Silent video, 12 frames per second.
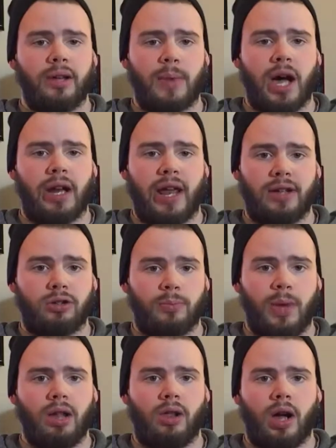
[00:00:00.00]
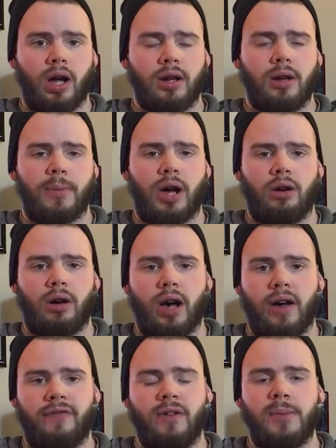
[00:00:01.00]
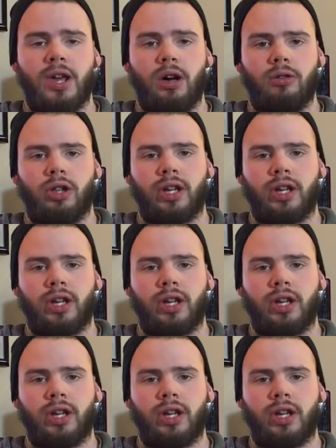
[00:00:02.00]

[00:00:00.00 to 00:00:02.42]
of mine, Andrew Baylog, about Vimeo,